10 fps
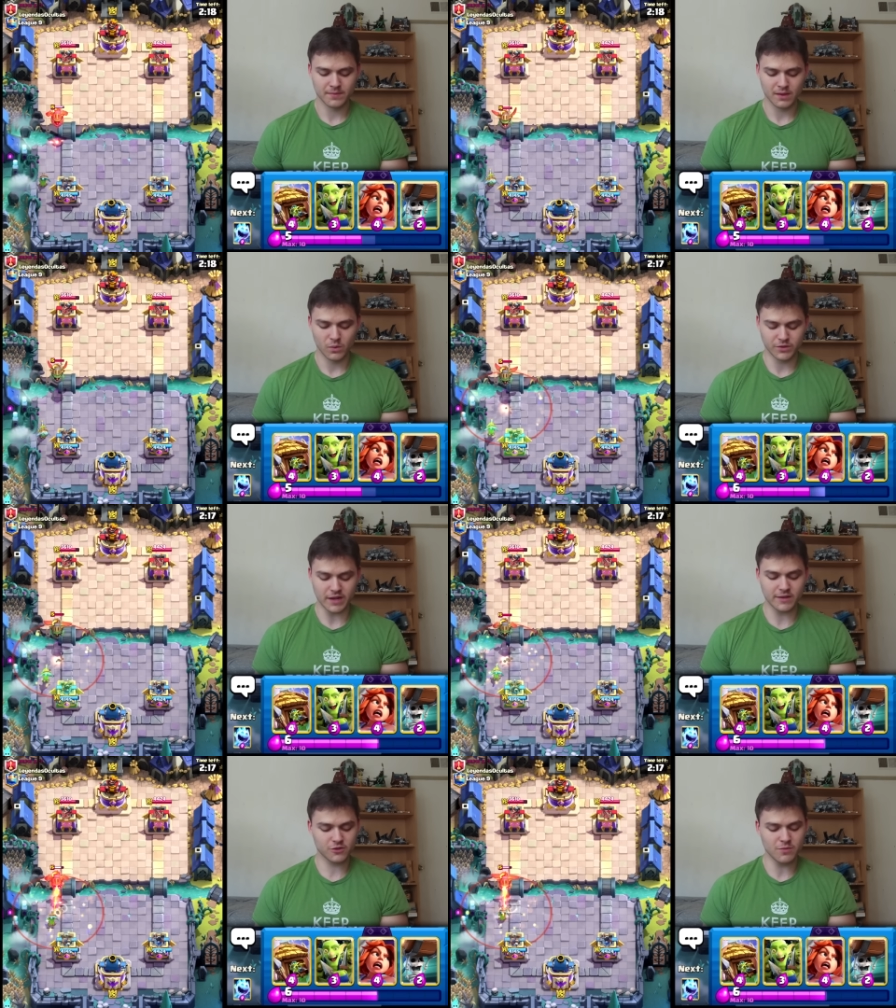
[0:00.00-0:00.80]
which
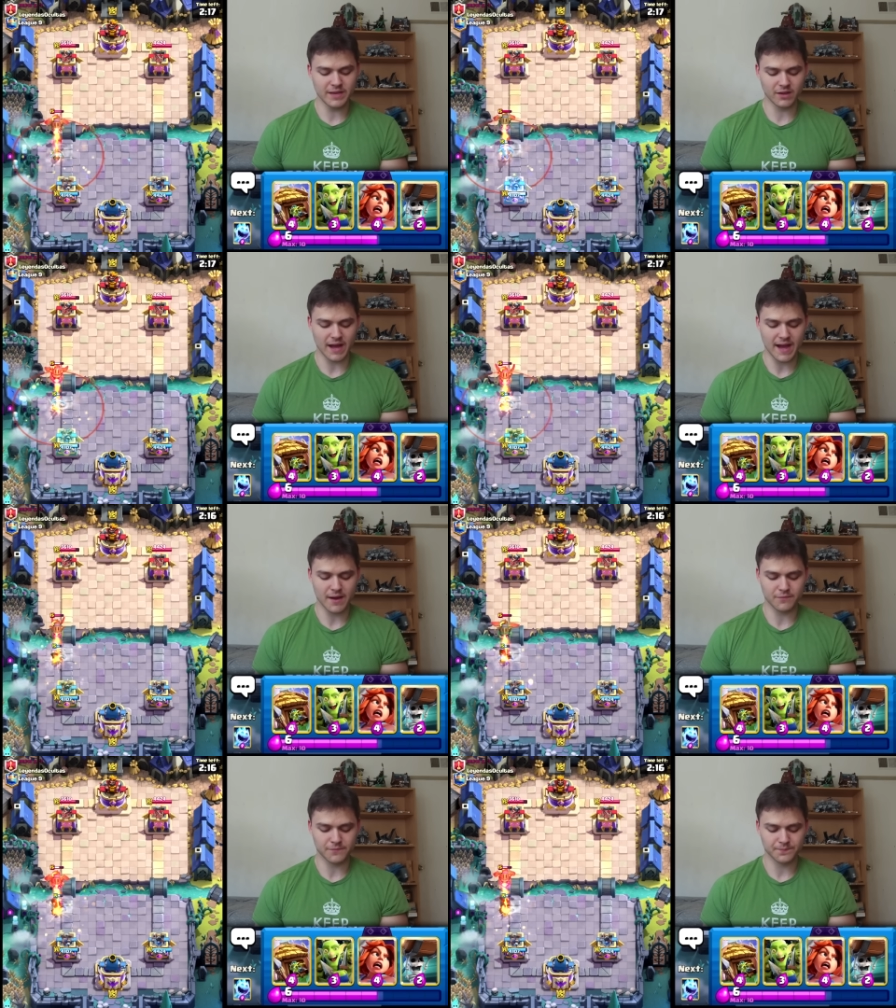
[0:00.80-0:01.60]
I assume he'll
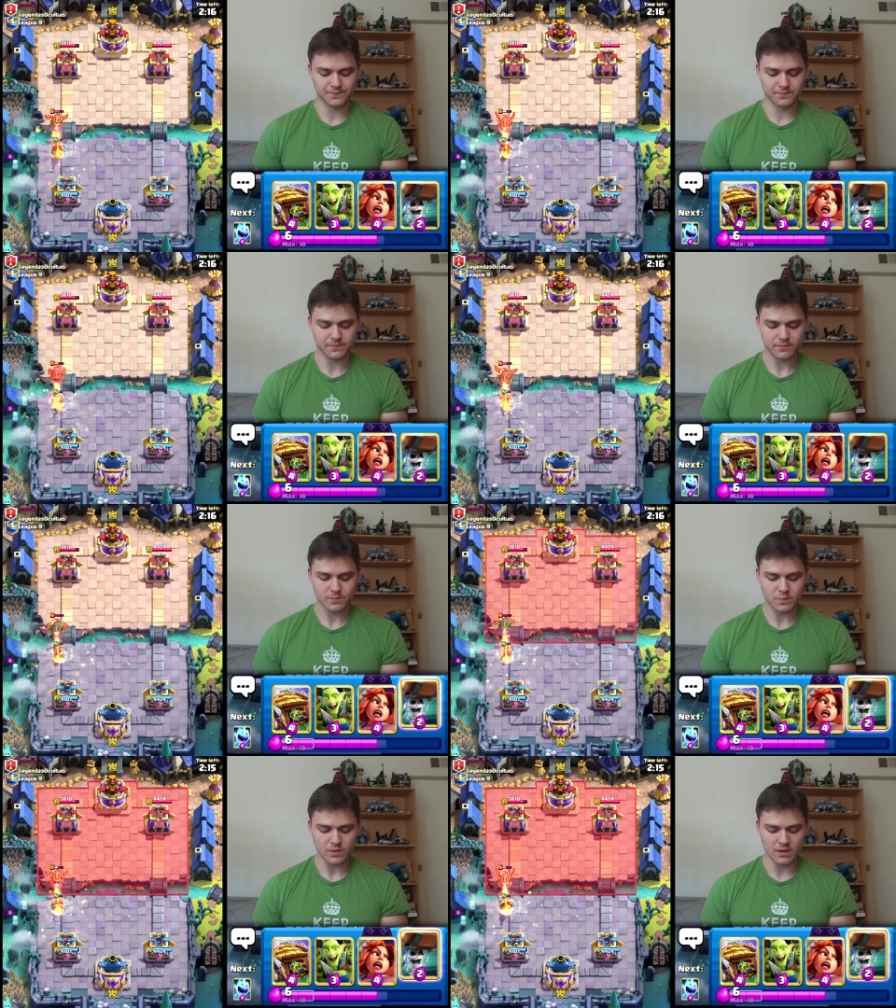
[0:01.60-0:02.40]
have.
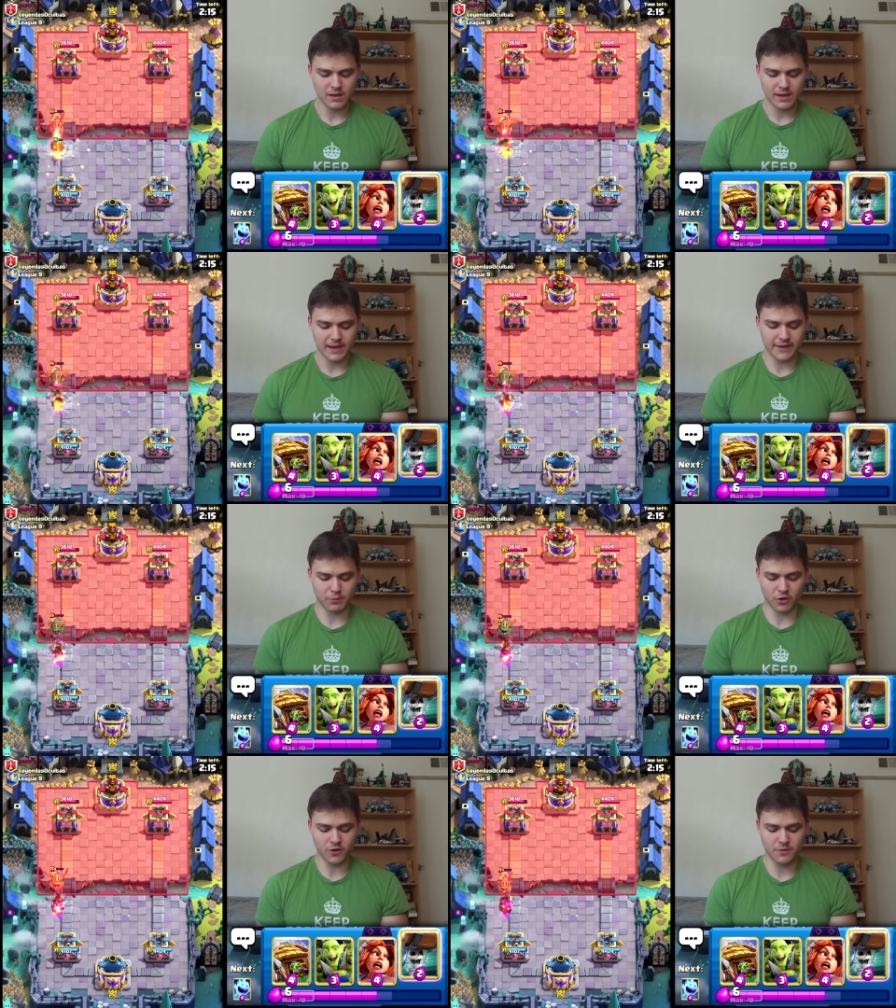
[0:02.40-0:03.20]
Yeah, the
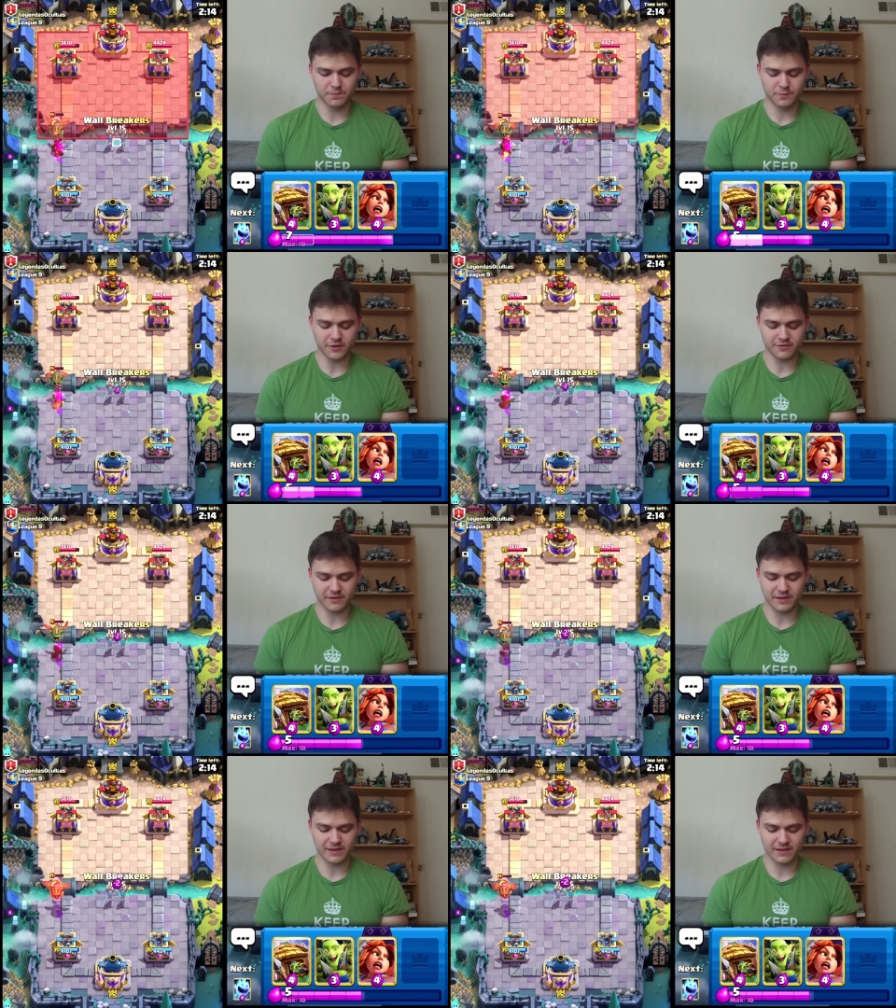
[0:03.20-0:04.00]
bowler could
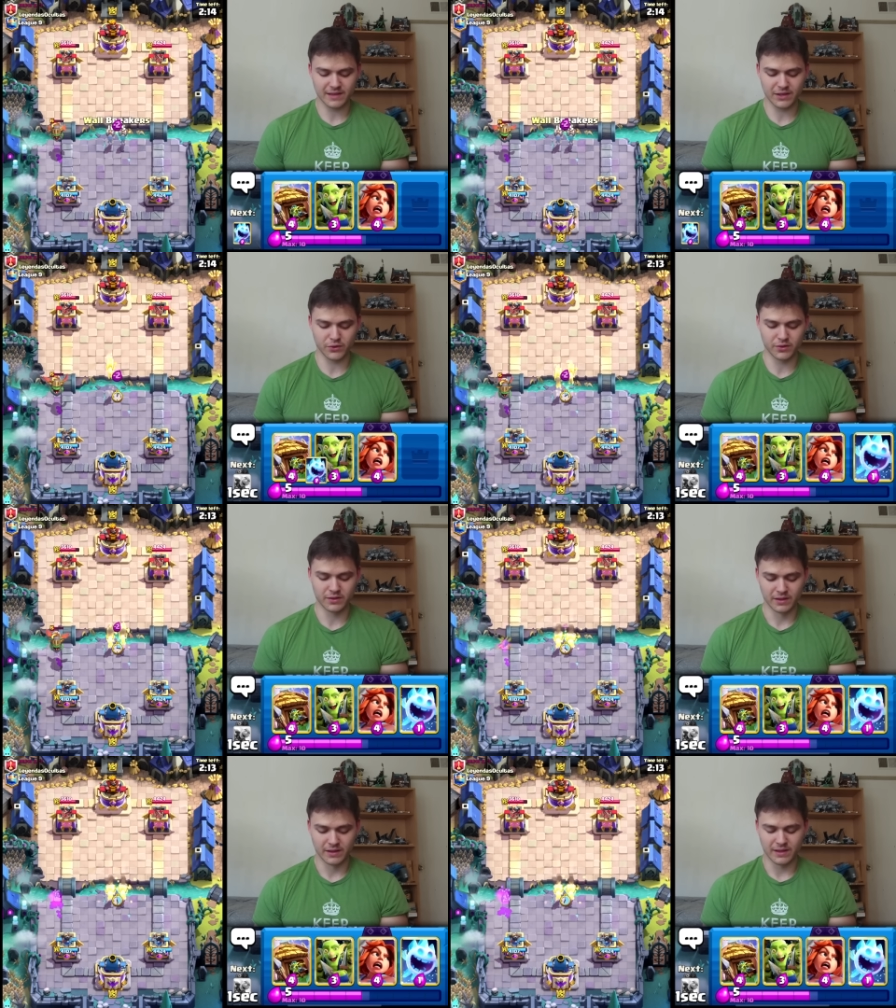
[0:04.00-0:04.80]
just kill